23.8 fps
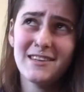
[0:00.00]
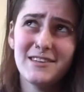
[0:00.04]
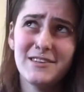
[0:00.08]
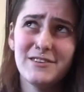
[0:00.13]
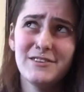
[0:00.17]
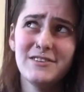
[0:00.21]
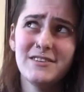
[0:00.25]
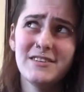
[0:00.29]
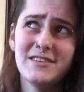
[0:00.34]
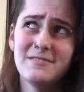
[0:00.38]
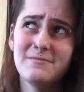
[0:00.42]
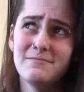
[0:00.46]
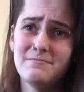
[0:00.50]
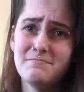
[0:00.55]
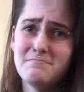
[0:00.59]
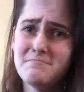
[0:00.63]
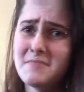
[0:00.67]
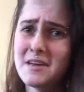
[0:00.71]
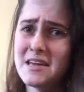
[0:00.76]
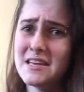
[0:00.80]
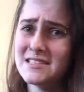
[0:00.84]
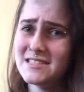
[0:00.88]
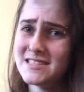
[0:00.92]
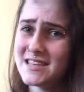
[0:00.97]
You should
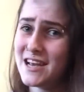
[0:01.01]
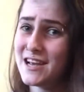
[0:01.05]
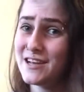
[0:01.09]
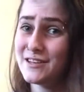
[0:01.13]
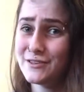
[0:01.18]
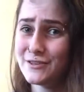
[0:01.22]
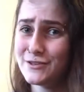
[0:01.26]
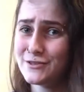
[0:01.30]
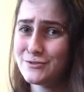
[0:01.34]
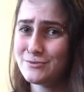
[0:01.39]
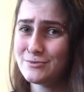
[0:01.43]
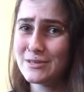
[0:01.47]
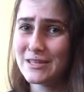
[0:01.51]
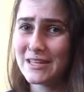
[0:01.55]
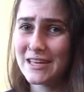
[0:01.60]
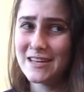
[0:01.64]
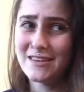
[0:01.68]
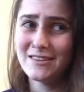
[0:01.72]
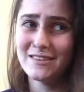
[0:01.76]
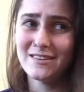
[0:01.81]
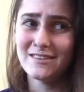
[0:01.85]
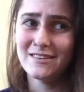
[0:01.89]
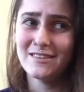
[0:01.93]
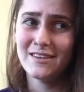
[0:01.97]
maintain those
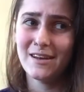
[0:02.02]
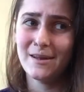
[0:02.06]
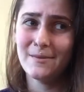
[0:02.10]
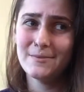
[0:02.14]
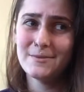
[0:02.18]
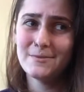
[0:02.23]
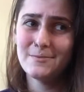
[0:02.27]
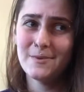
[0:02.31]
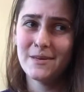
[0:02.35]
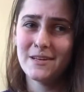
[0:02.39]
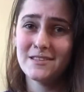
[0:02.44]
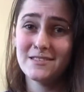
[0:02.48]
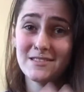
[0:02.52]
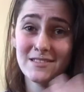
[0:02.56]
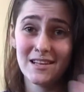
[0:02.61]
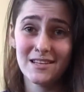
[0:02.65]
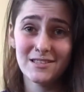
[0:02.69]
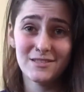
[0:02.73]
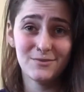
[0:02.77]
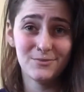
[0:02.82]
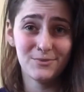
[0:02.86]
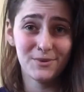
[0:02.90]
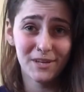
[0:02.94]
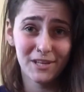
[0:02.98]
relationships because
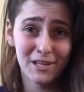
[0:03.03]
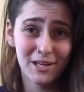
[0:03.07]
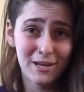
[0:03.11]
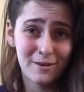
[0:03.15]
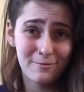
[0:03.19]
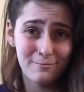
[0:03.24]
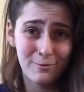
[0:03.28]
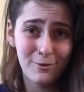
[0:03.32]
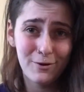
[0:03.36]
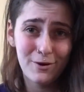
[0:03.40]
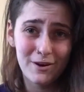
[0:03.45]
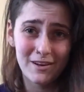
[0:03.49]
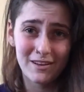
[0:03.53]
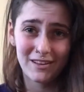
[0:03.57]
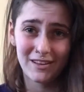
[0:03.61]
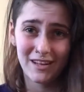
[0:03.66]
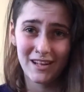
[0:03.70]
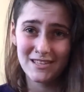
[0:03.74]
that's really important.